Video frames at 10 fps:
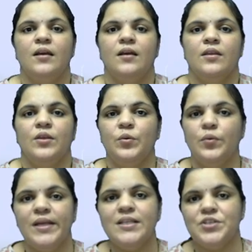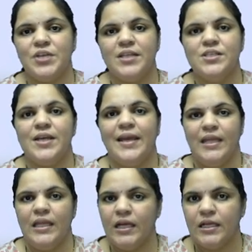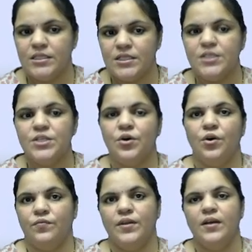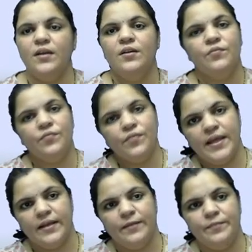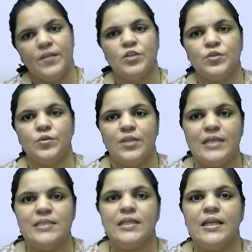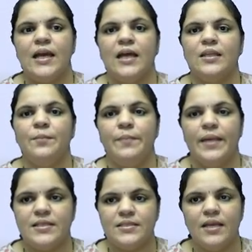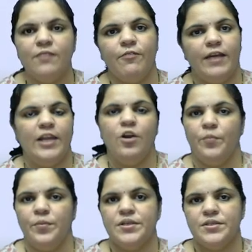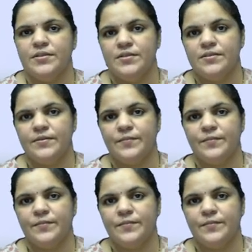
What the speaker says: you can change any content of the file. So these three are the basic file operations.